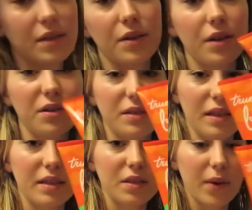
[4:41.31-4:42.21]
you're using
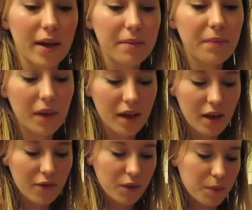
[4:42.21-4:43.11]
this one,
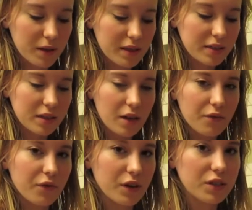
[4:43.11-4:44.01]
you put this on
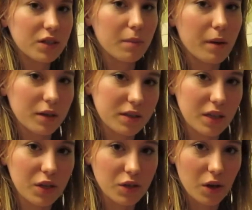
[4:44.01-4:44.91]
first on parts that
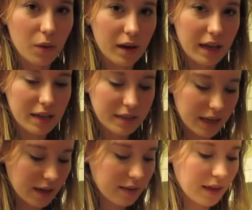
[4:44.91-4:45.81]
you don't want to get
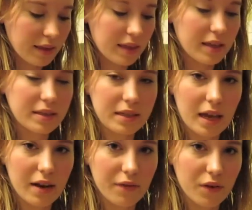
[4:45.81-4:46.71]
tan, like the
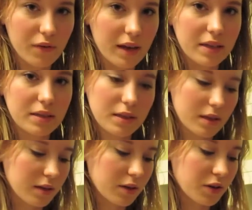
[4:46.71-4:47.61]
inside of your wrist,
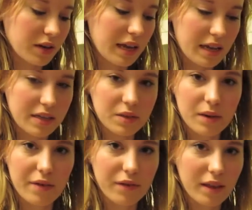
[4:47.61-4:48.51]
your knees,
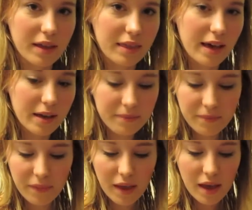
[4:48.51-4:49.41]
whatever like that,
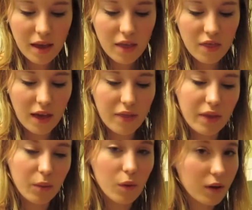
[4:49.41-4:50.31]
then
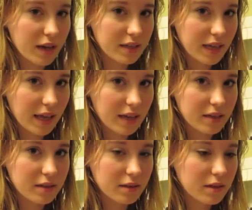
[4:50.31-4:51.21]
they won't get
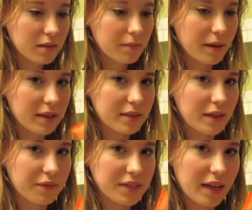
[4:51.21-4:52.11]
tanned by the
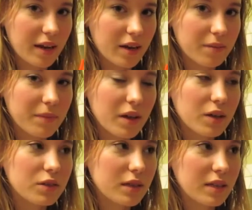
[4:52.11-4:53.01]
self-tanner.
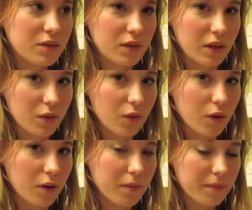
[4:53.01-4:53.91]
So that's really
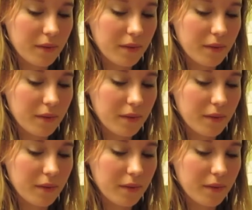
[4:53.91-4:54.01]
cool.